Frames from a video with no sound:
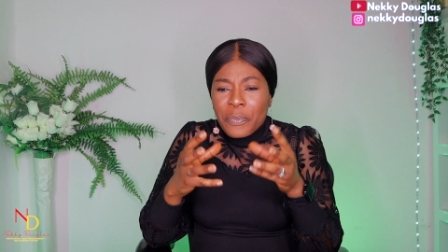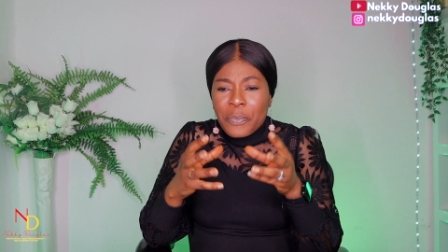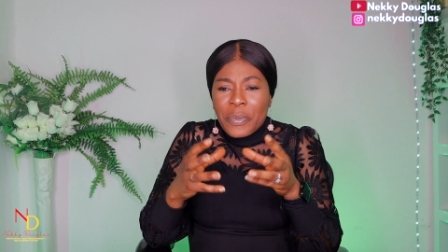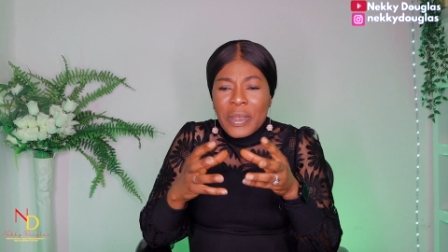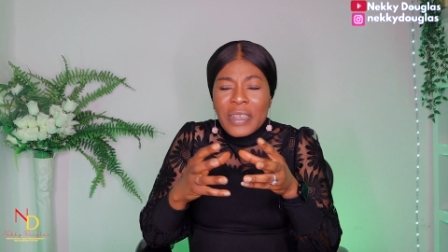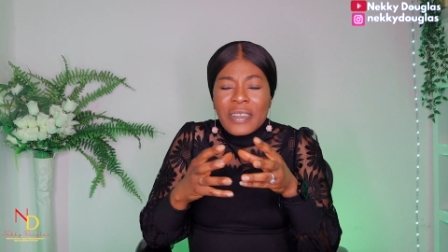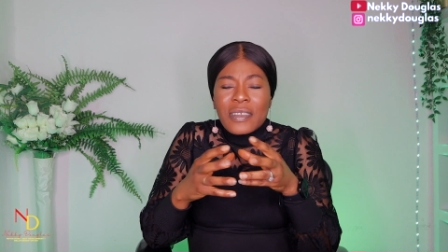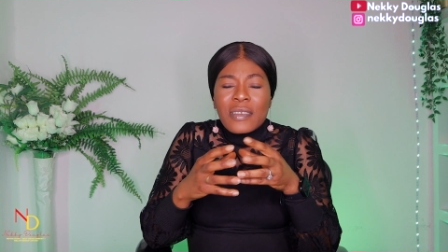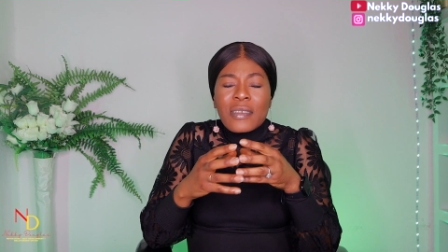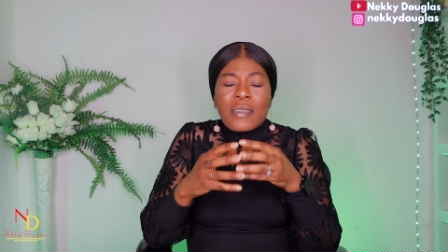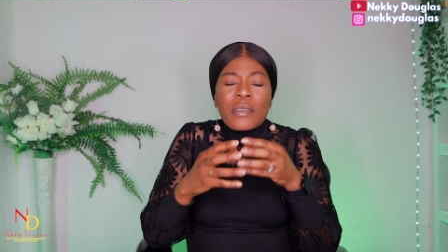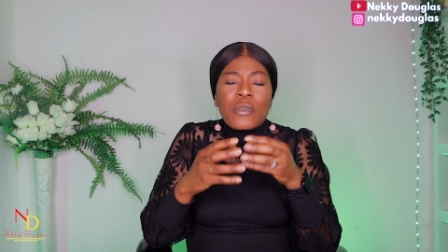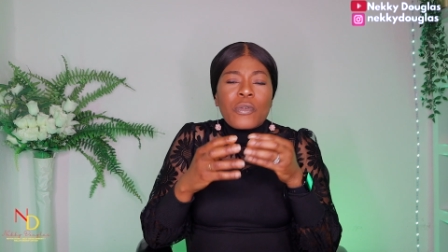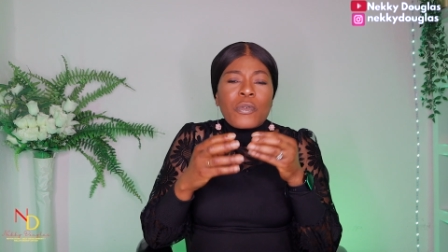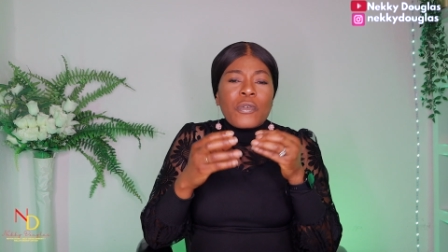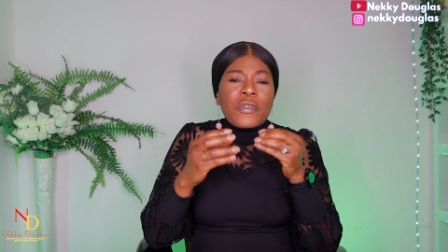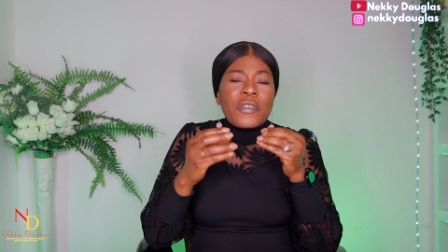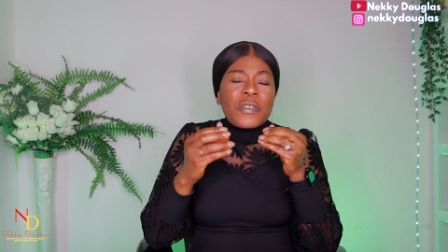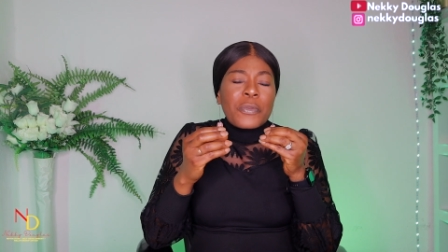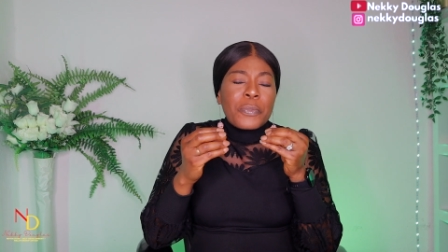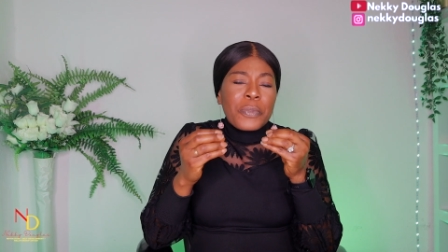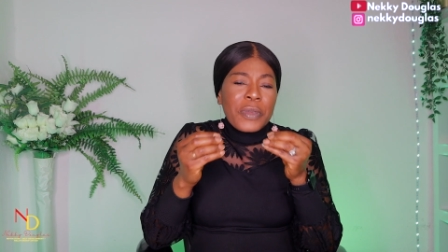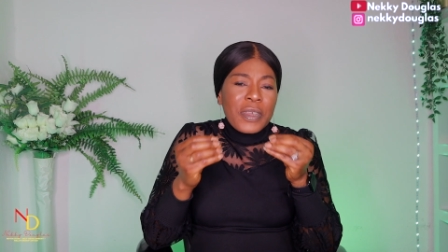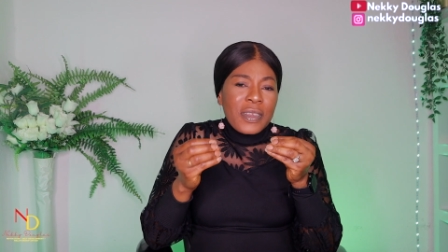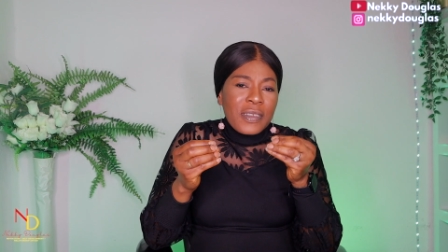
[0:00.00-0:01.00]
personal
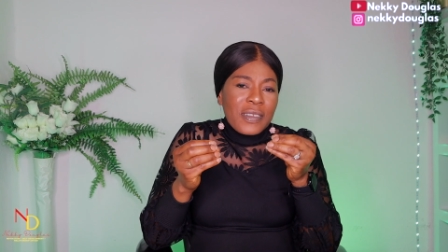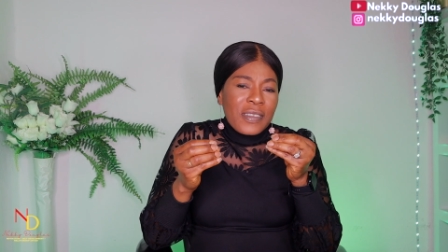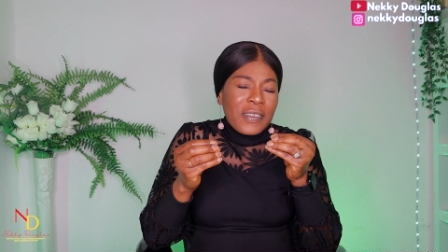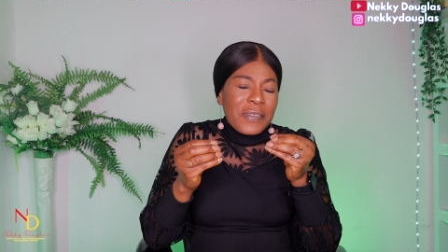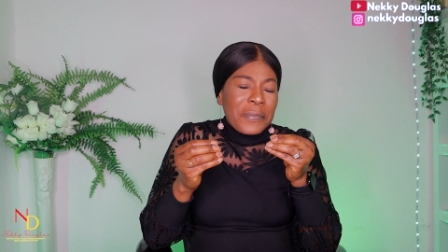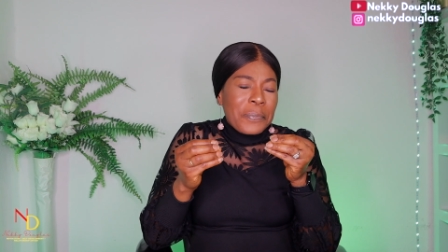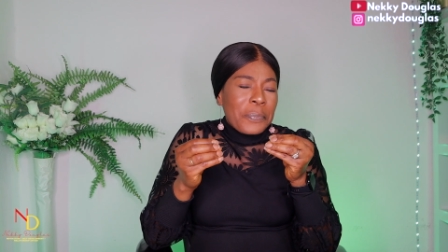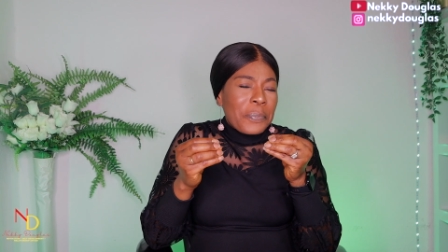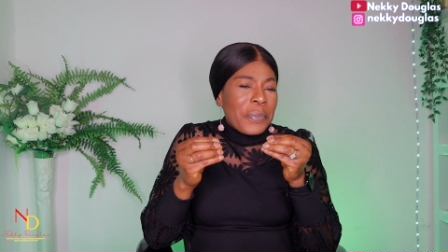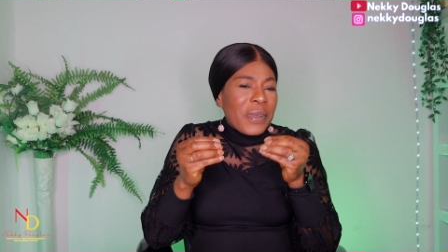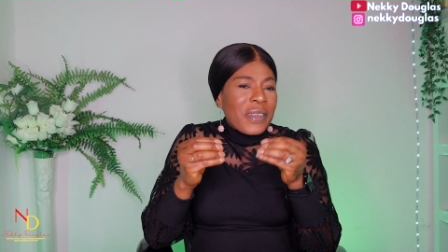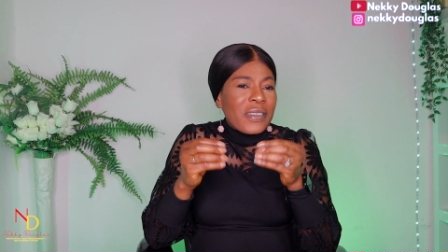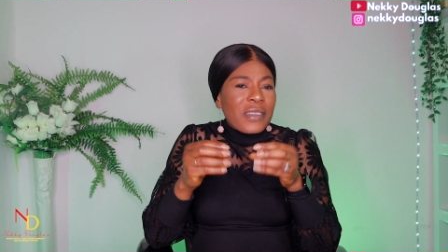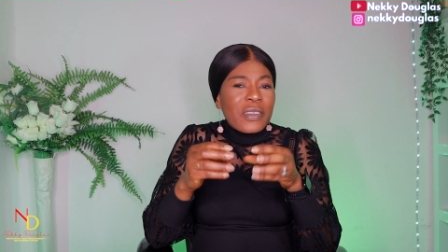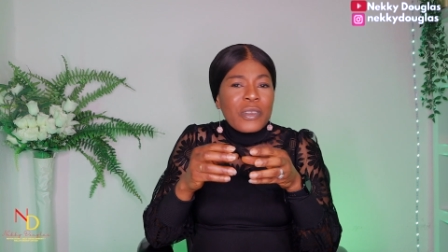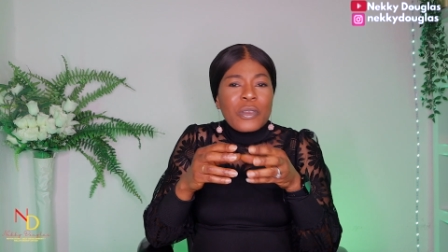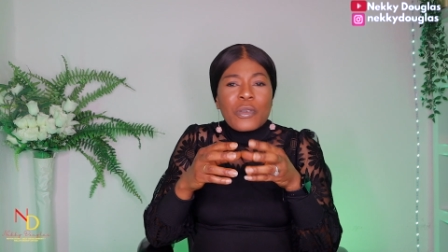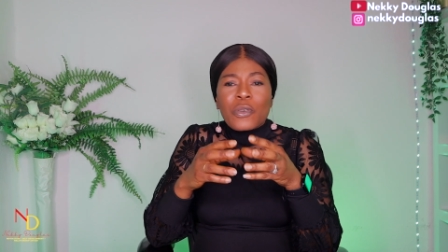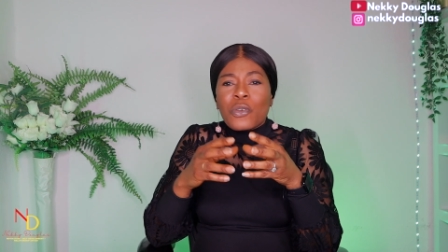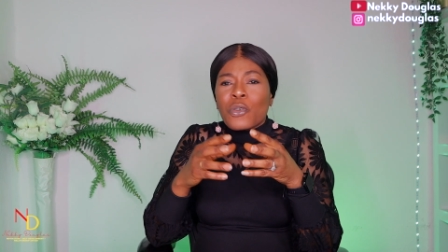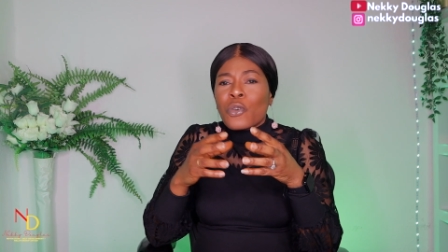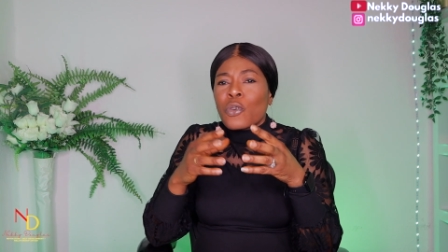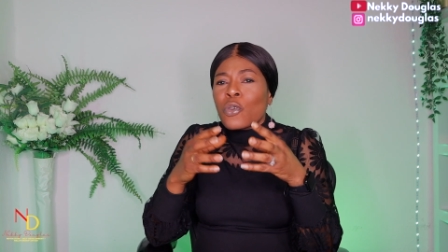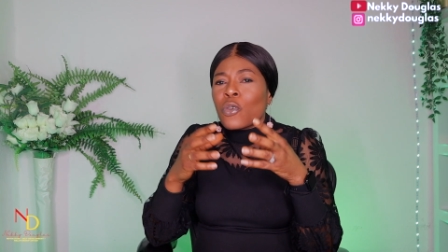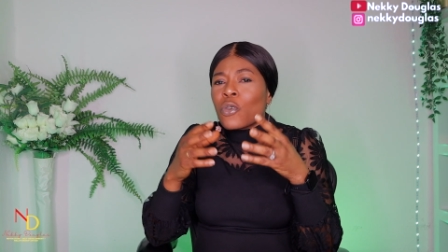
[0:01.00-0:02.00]
space,
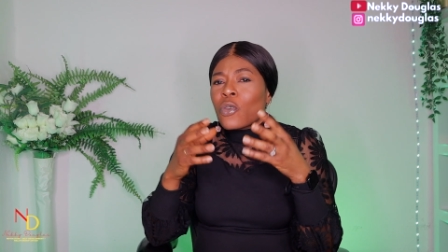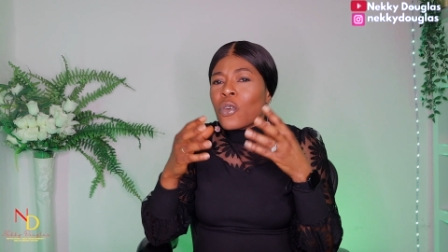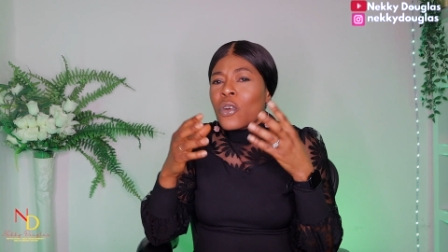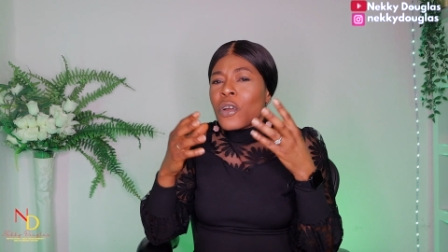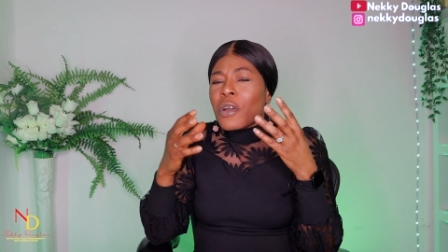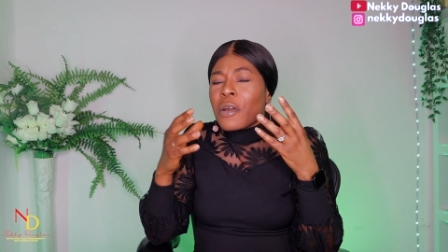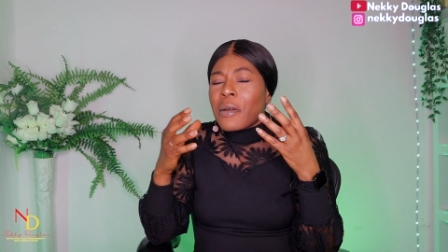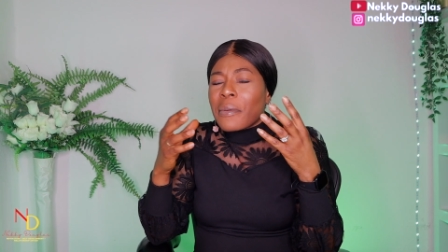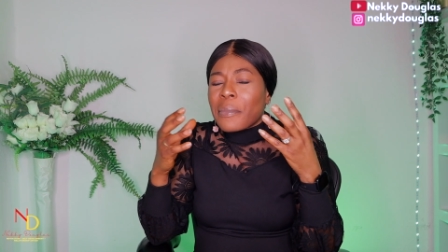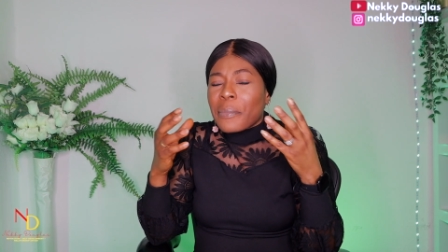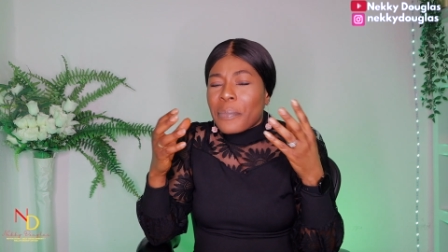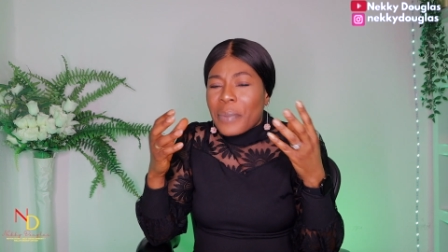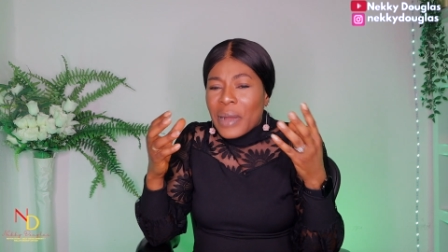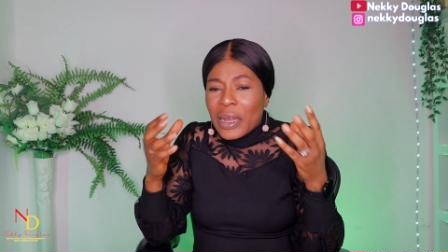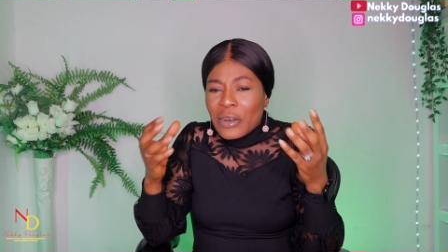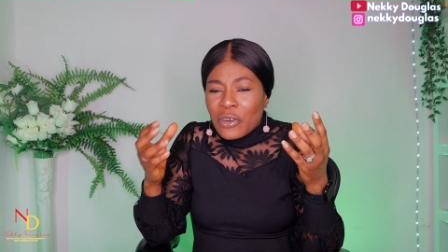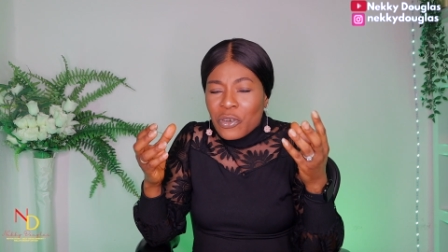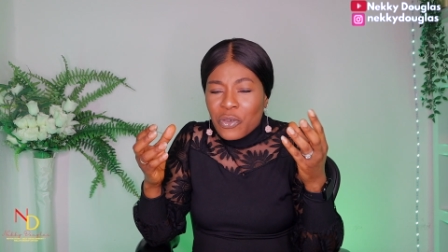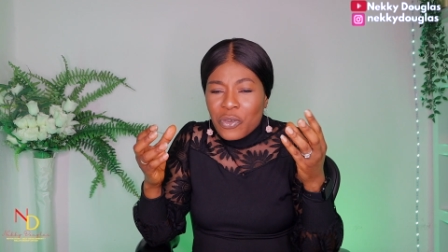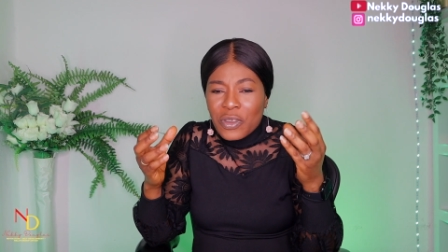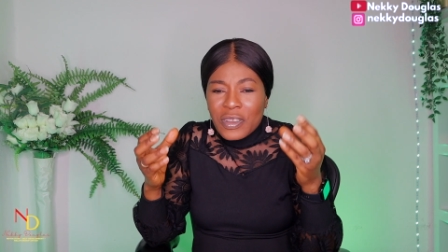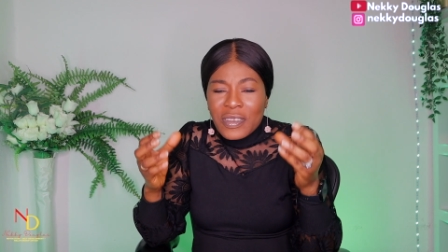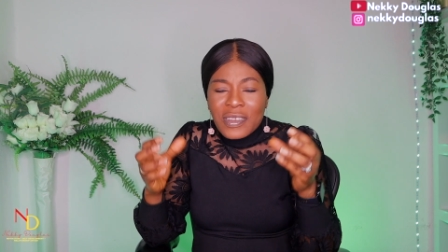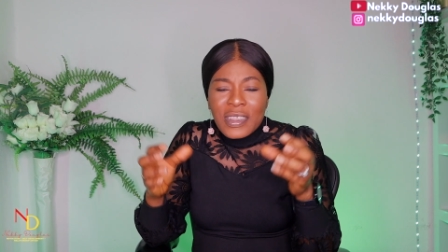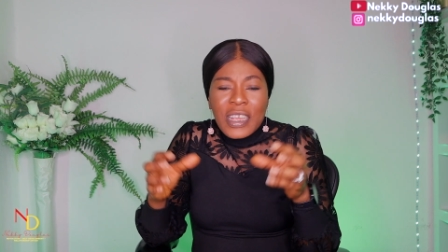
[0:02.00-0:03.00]
personal
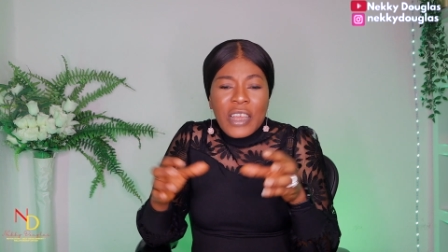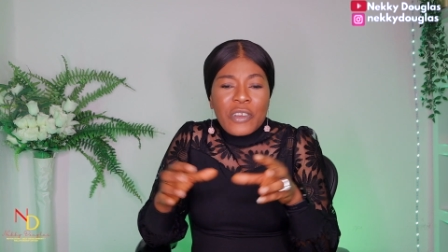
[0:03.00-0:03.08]
boundaries.